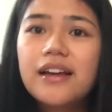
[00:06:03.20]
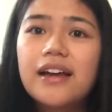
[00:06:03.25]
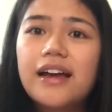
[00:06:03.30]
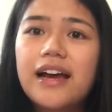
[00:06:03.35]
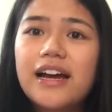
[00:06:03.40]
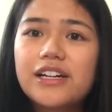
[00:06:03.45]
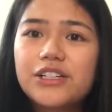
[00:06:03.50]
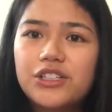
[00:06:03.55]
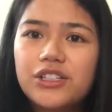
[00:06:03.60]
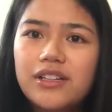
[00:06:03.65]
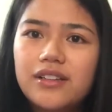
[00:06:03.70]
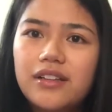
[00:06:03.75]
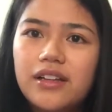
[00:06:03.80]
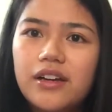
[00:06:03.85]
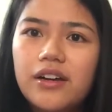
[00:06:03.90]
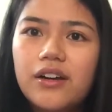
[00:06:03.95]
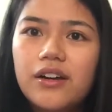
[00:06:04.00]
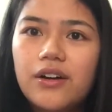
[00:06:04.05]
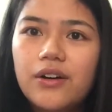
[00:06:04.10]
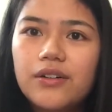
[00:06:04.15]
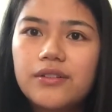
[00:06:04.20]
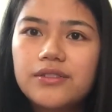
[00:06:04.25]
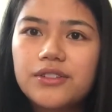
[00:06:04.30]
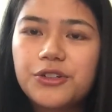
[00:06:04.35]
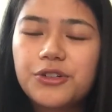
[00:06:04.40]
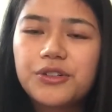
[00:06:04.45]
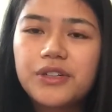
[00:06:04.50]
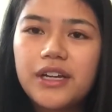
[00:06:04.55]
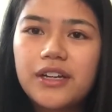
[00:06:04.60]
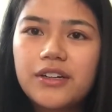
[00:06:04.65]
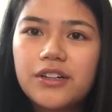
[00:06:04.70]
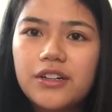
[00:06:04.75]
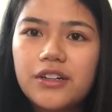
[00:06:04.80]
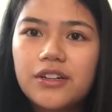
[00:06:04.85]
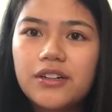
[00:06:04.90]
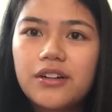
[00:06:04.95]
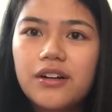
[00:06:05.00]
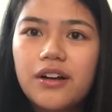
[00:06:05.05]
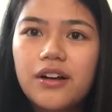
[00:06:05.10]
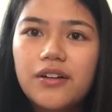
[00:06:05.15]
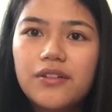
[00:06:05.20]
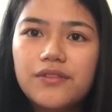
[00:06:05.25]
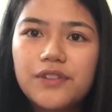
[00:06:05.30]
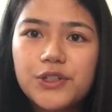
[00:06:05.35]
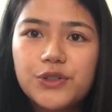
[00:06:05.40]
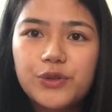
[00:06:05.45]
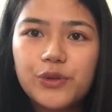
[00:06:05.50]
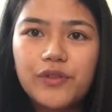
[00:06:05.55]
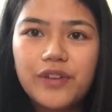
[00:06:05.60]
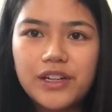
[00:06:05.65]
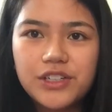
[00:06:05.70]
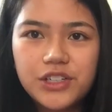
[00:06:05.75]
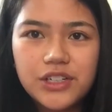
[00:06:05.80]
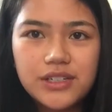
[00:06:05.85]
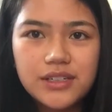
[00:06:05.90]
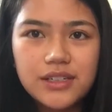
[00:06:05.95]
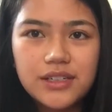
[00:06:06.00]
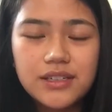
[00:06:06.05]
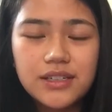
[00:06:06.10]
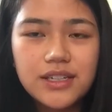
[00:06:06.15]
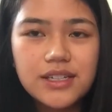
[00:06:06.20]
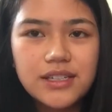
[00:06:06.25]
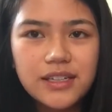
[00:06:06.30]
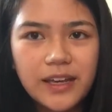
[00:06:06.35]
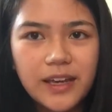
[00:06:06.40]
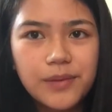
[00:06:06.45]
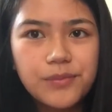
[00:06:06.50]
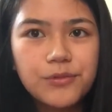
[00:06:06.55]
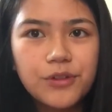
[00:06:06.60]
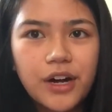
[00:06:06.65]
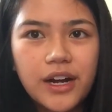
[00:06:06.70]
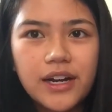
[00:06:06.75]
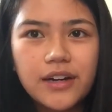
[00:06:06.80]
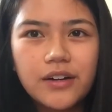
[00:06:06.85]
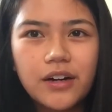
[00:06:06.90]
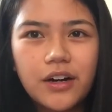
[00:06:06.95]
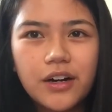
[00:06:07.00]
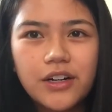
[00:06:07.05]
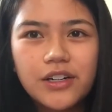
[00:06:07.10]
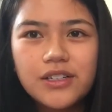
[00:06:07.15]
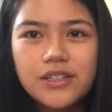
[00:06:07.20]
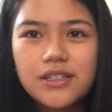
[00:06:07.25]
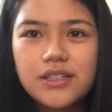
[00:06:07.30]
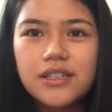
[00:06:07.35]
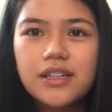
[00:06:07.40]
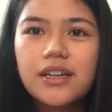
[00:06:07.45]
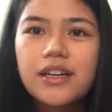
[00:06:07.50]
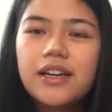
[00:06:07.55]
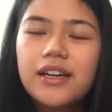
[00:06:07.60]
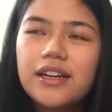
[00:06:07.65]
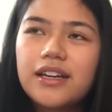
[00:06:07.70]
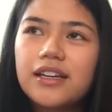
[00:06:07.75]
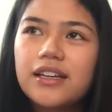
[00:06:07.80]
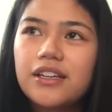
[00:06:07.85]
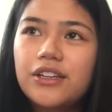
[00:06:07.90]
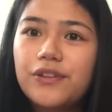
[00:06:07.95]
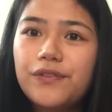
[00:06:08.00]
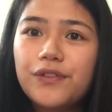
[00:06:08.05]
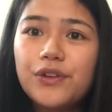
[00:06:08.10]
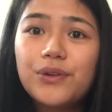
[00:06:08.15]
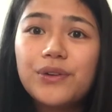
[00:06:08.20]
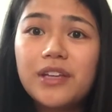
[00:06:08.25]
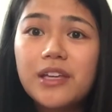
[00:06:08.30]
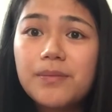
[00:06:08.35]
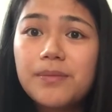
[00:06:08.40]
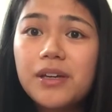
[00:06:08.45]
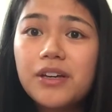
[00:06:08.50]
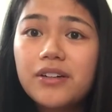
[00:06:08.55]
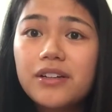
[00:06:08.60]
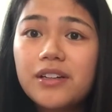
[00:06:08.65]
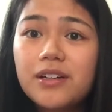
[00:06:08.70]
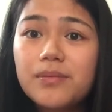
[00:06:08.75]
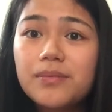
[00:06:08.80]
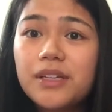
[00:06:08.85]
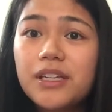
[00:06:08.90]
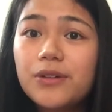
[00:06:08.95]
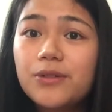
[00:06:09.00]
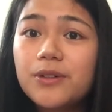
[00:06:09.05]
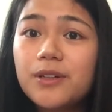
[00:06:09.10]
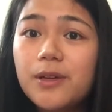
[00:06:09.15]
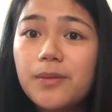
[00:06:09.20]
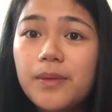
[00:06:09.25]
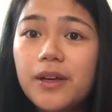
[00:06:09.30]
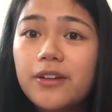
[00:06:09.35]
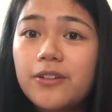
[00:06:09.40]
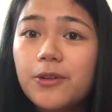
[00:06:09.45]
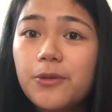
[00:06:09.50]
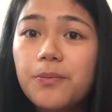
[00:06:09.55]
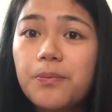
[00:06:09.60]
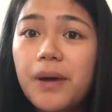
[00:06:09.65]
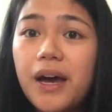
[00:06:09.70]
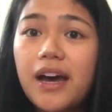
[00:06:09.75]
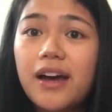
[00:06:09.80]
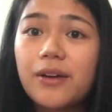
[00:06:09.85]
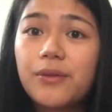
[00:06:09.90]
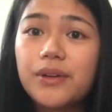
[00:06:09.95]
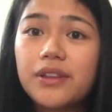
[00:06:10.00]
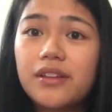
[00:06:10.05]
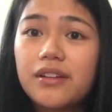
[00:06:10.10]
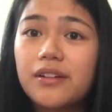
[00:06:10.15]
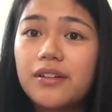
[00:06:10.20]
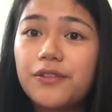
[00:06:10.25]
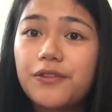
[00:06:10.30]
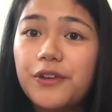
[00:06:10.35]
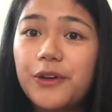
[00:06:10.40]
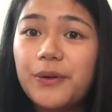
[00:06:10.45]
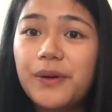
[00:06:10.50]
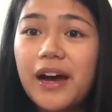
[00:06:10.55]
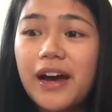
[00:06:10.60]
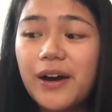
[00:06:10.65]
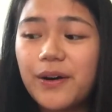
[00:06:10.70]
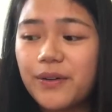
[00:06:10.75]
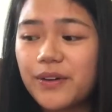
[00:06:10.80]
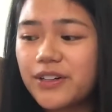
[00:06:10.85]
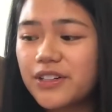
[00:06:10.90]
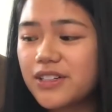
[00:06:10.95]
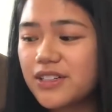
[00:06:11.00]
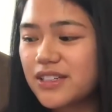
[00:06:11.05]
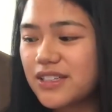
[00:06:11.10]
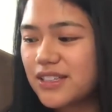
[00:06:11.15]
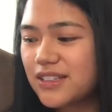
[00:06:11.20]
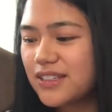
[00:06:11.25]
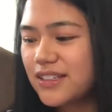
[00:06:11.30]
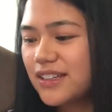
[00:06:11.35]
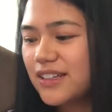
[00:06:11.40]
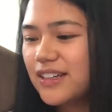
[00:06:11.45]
Actually, the creator of Visual Veggies is the same, Ryan Hartz. If you email him, he will email you back within a few hours.